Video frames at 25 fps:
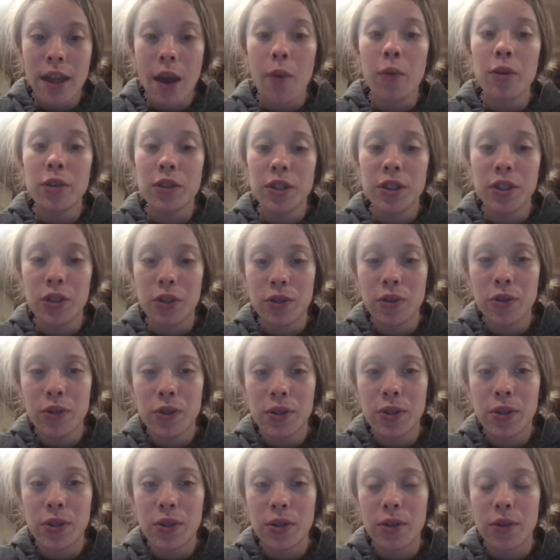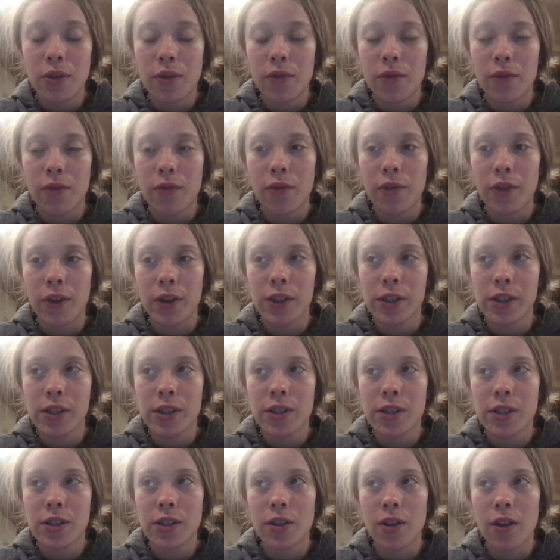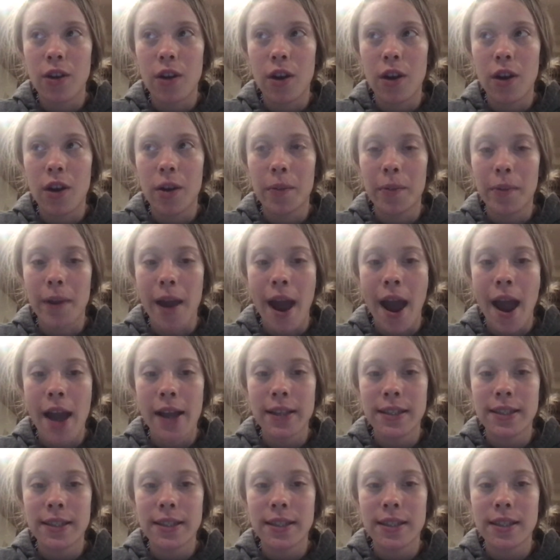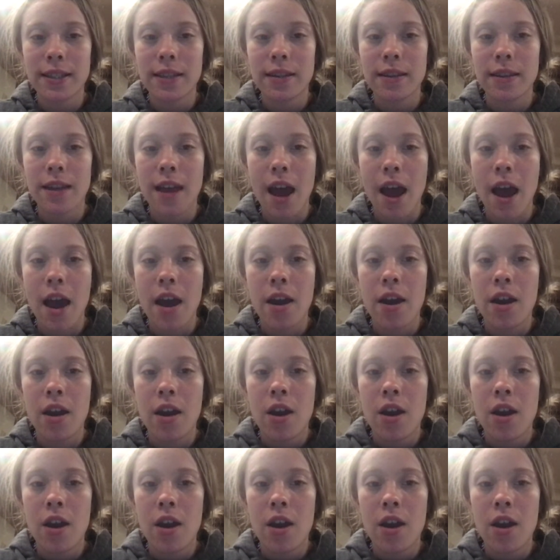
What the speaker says: was used first on Brax that